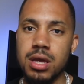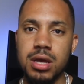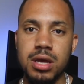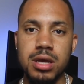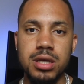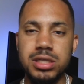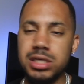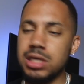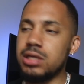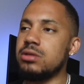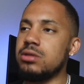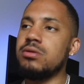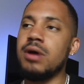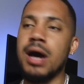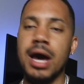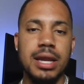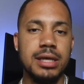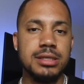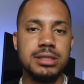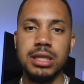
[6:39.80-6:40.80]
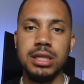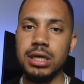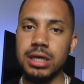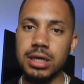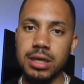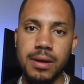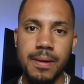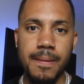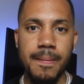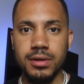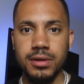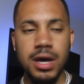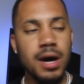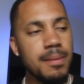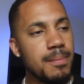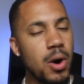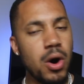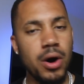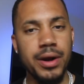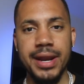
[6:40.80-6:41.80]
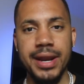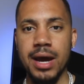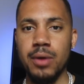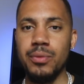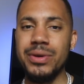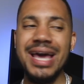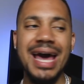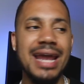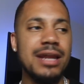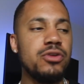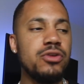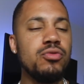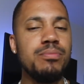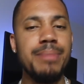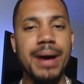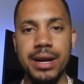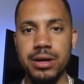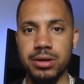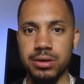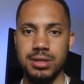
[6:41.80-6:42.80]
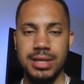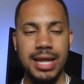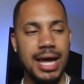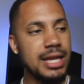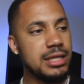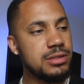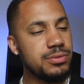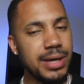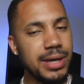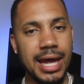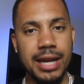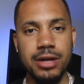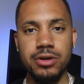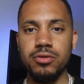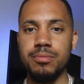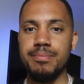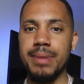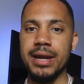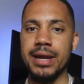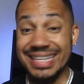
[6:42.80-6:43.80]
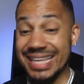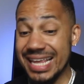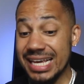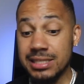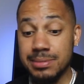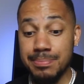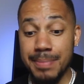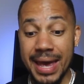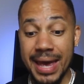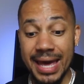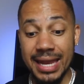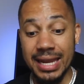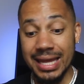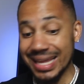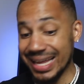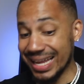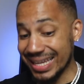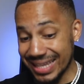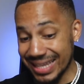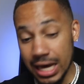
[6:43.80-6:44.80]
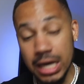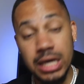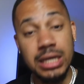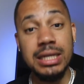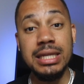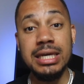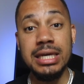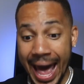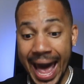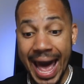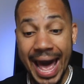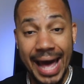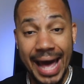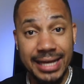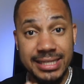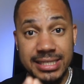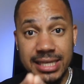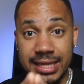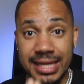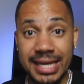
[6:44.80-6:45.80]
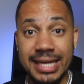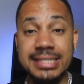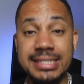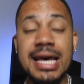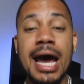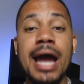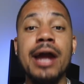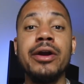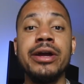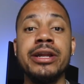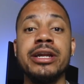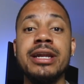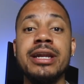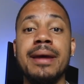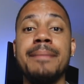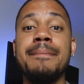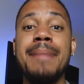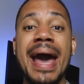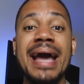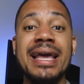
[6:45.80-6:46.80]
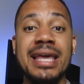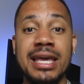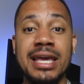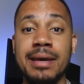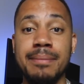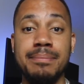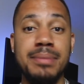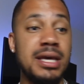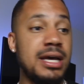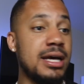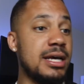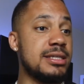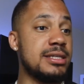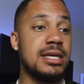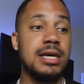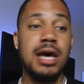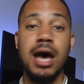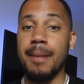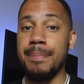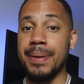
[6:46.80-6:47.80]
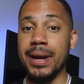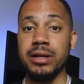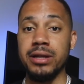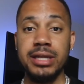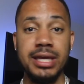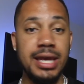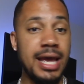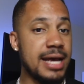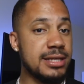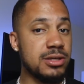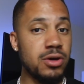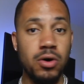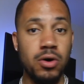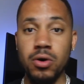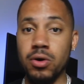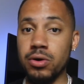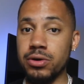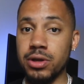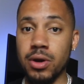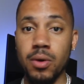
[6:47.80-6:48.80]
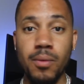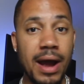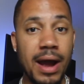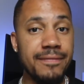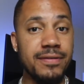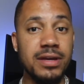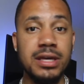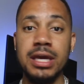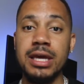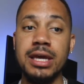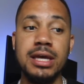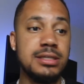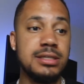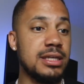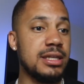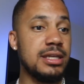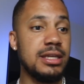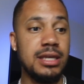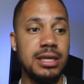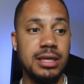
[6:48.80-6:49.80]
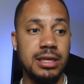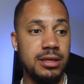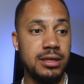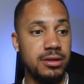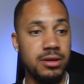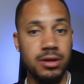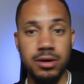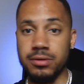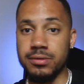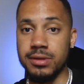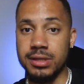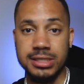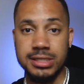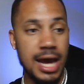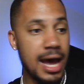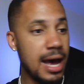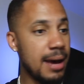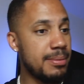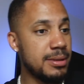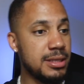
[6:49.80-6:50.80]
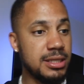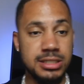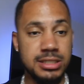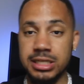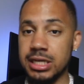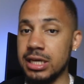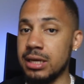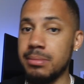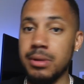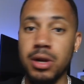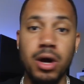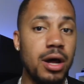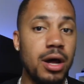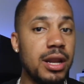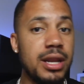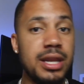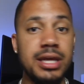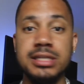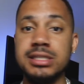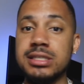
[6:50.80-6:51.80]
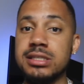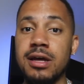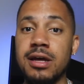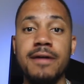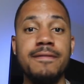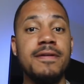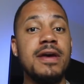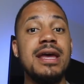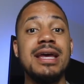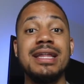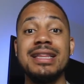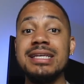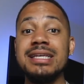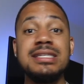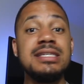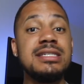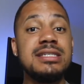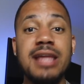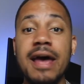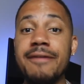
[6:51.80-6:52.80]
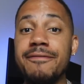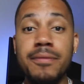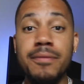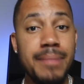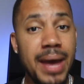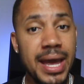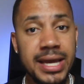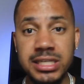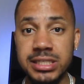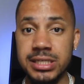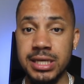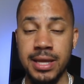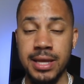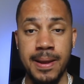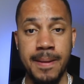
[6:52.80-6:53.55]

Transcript: She knew how this looked. Come on now, we gotta do better. Ladies, we gotta do better. This man luckily has the entire internet backing him, because apparently he has a whole, you know, wife and kids and, you know, the job at the gym and all of this stuff. This is defamation.